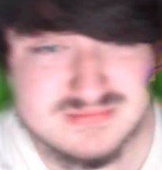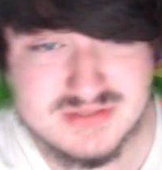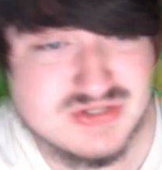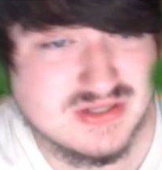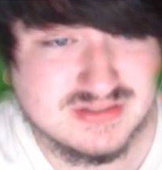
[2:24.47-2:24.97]

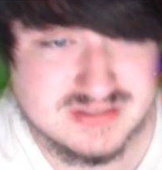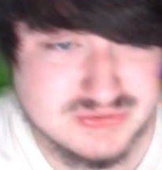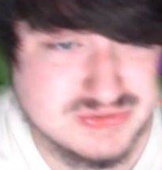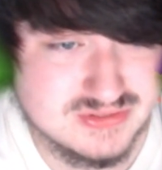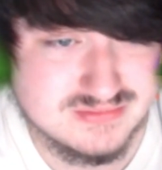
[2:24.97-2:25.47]
There's nothing
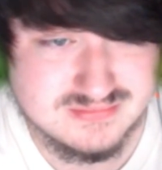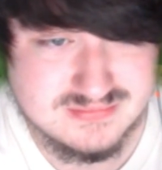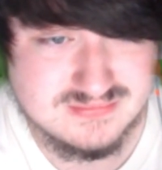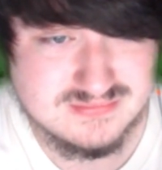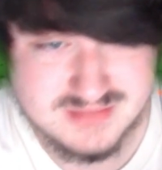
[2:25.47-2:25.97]
else.
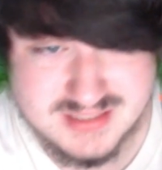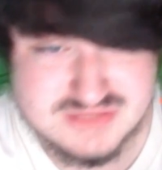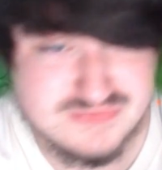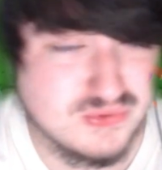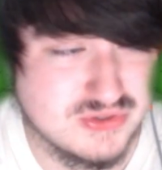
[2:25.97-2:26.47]

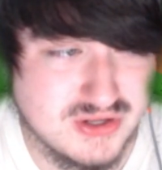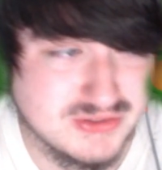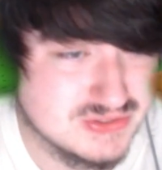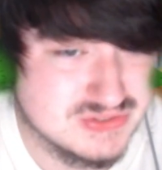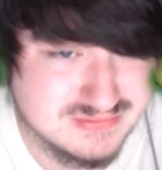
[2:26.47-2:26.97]
It's
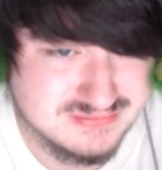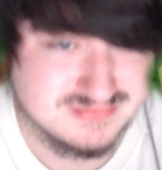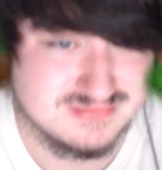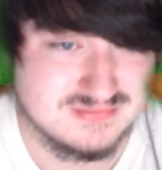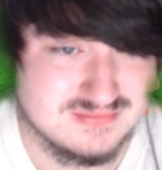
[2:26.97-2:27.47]
$4.
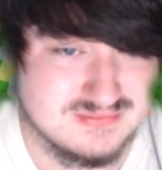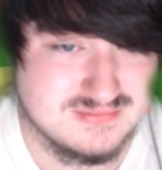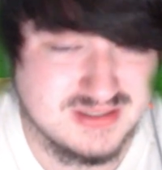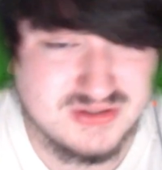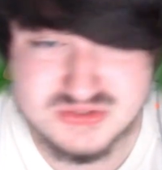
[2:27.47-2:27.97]

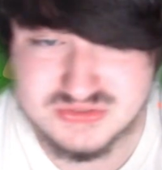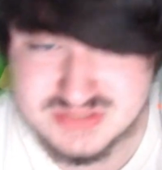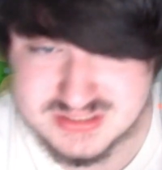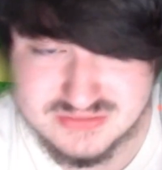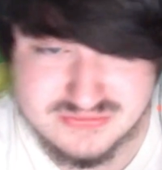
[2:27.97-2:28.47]
It goes on
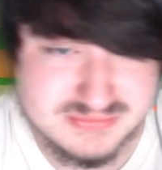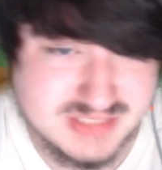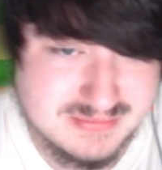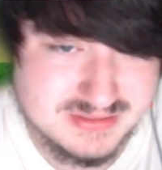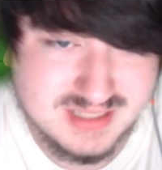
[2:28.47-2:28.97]
sale from
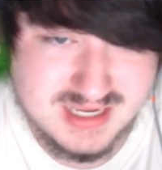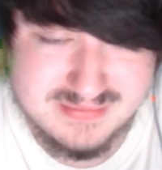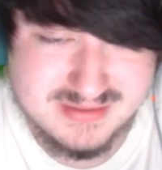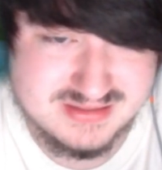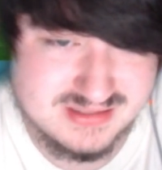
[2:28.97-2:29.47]
time to
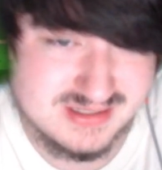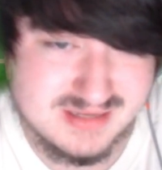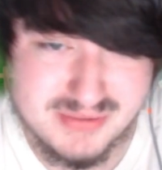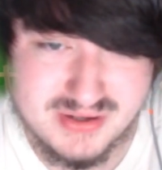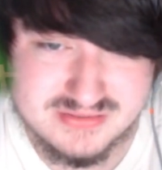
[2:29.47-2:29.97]
time. I think I
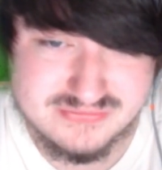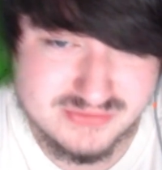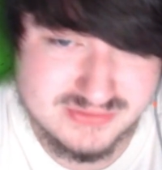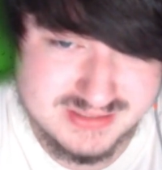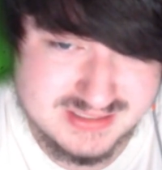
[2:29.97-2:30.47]
bought it
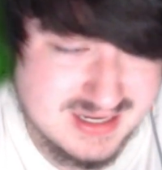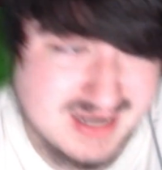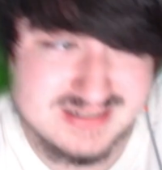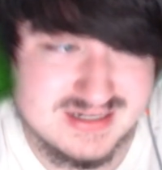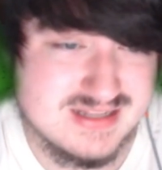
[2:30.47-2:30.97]
for like
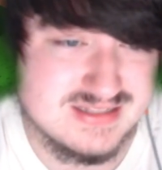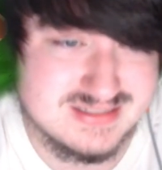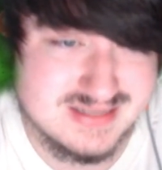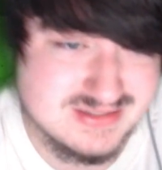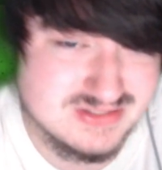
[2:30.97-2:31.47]
99
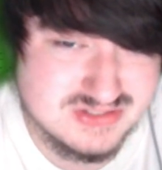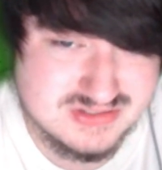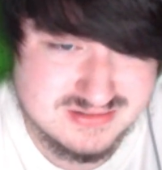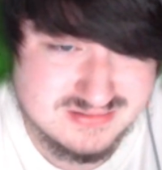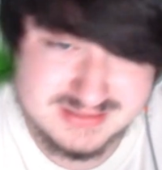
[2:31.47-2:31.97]

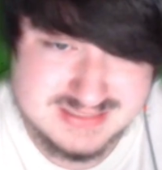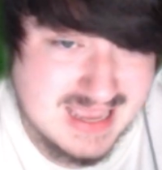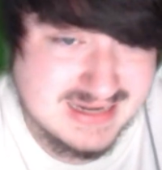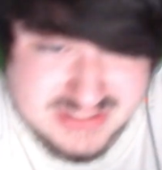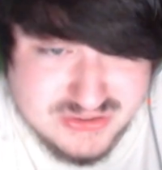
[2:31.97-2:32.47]
cents
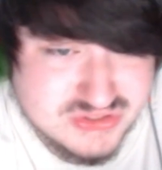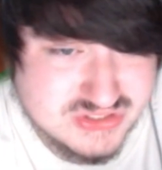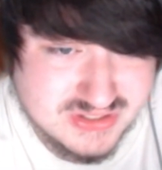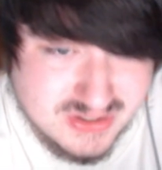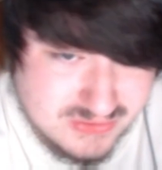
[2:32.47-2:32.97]
10 years
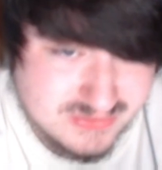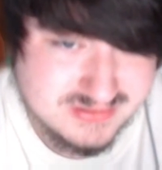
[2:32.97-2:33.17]
ago.